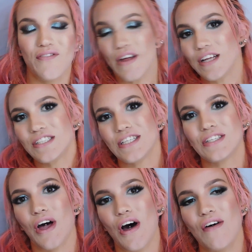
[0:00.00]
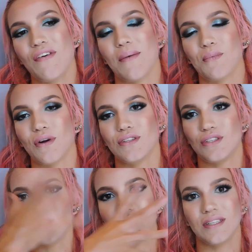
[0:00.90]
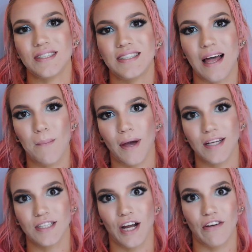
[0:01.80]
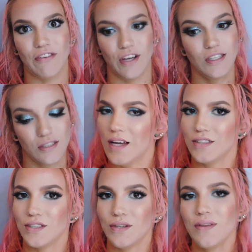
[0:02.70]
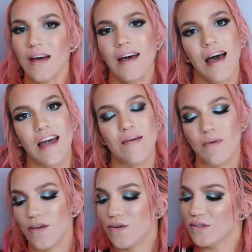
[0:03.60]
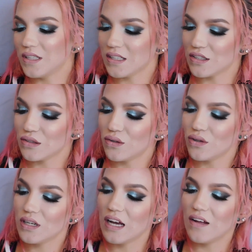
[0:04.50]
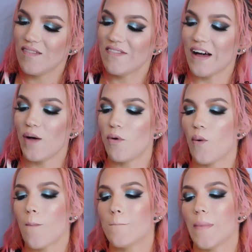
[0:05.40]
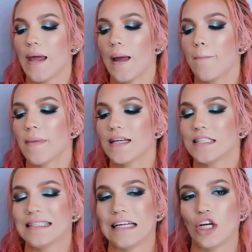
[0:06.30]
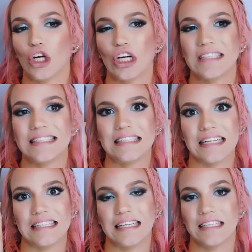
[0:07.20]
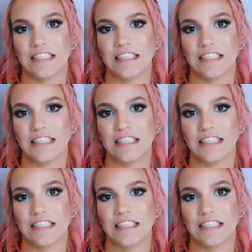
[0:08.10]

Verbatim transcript: finish this off, I'm going to set my entire face. And to do that, I'm using this L'Oreal Infallible Makeup Extender Setting